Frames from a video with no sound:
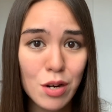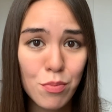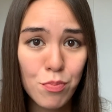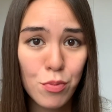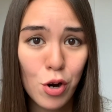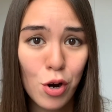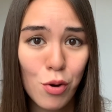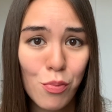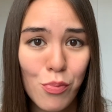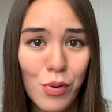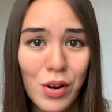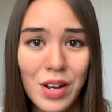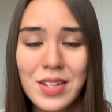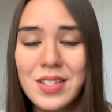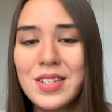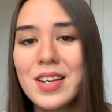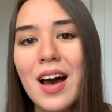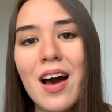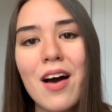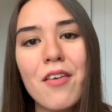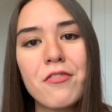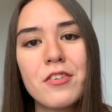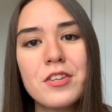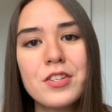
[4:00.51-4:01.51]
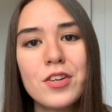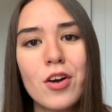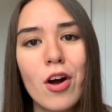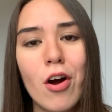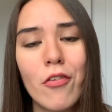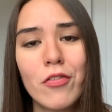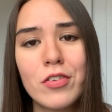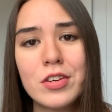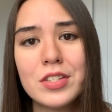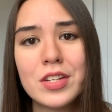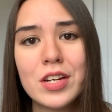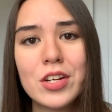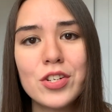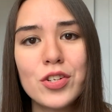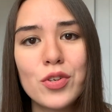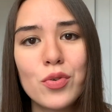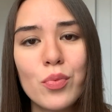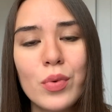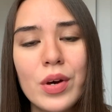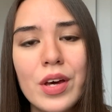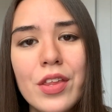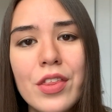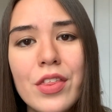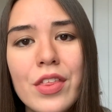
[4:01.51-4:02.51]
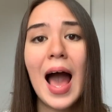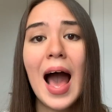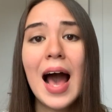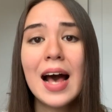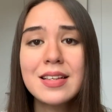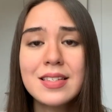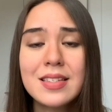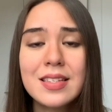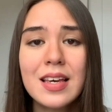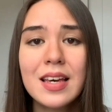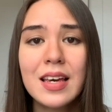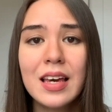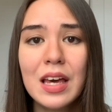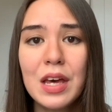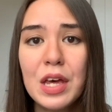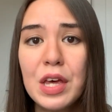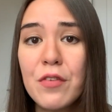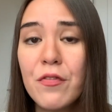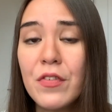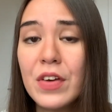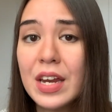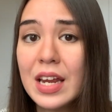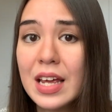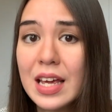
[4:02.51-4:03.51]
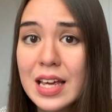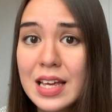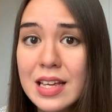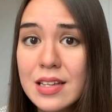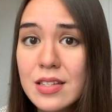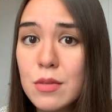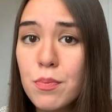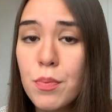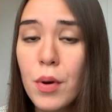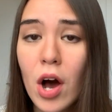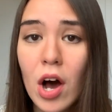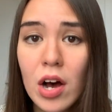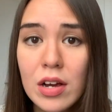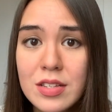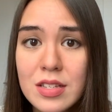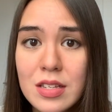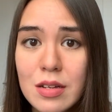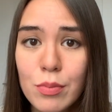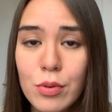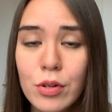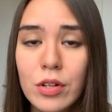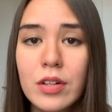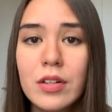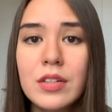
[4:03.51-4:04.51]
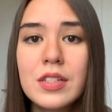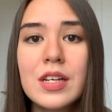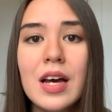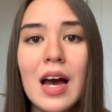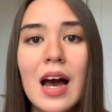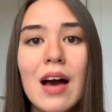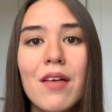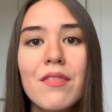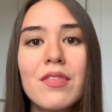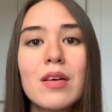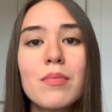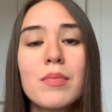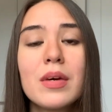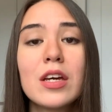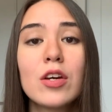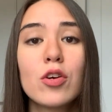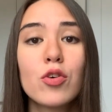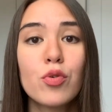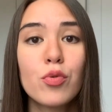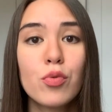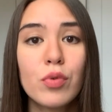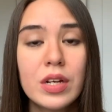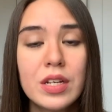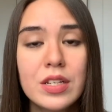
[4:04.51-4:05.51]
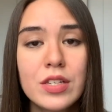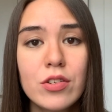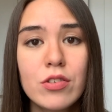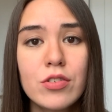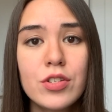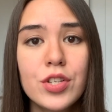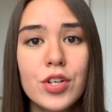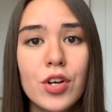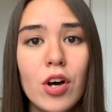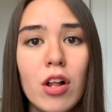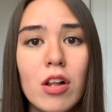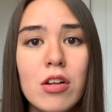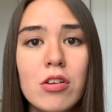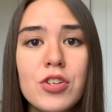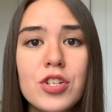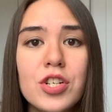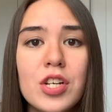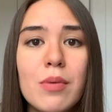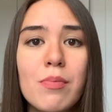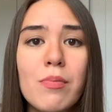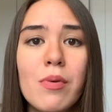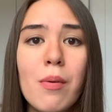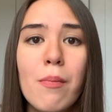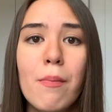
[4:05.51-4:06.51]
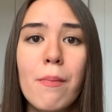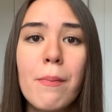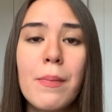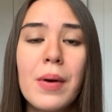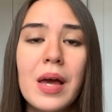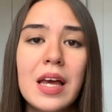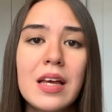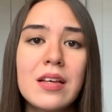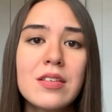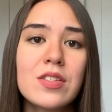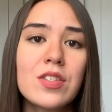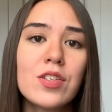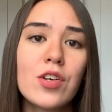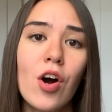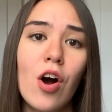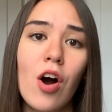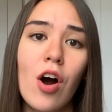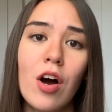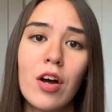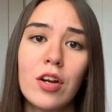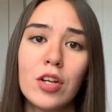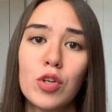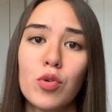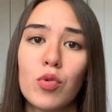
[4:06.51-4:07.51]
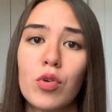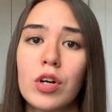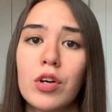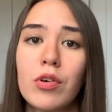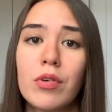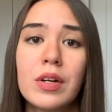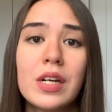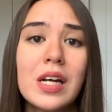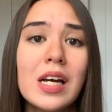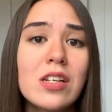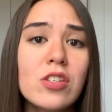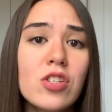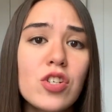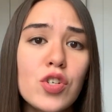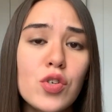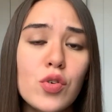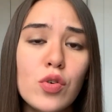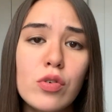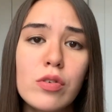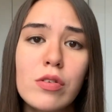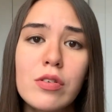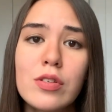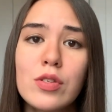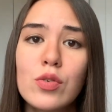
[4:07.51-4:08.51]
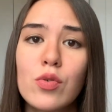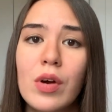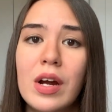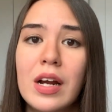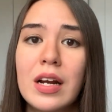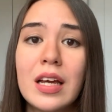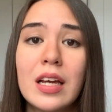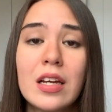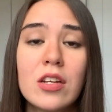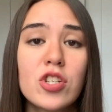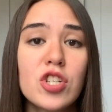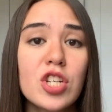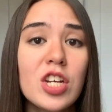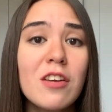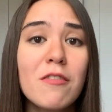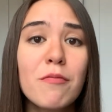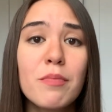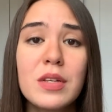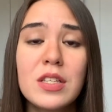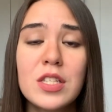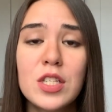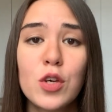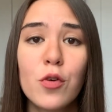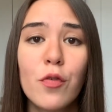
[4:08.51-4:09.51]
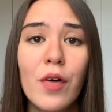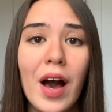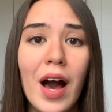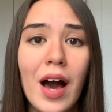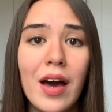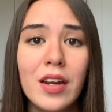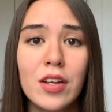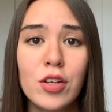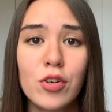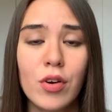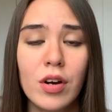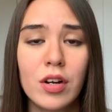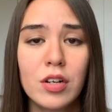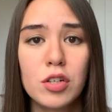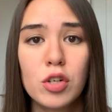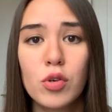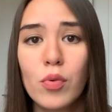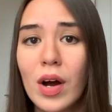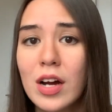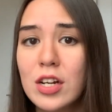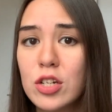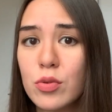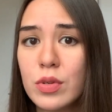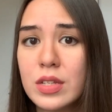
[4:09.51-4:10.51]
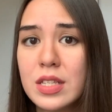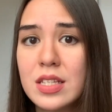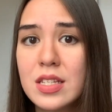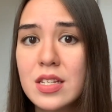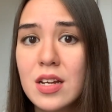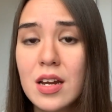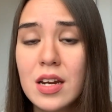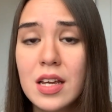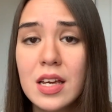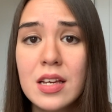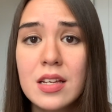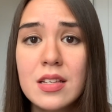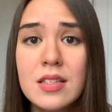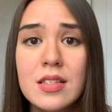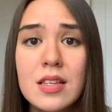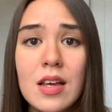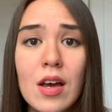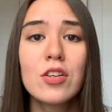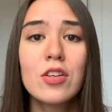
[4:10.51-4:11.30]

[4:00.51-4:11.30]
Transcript: appropriate to have this conversation with, asking if it is possible to have them increase your scholarship based on your credentials or any achievements you've had in your undergraduate studies.